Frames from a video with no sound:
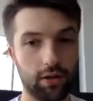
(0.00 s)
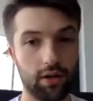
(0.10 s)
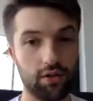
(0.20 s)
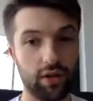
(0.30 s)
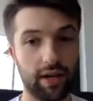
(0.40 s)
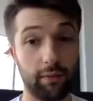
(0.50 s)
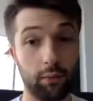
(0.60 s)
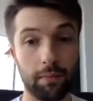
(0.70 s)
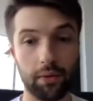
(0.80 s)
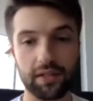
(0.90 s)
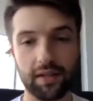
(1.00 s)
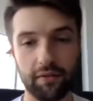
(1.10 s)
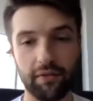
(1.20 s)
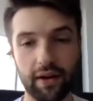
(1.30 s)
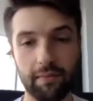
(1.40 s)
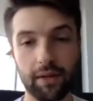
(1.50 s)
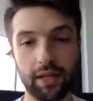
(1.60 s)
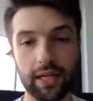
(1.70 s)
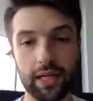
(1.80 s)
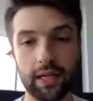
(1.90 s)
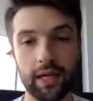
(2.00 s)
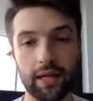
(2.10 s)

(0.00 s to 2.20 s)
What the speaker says: contract for $1.75 million.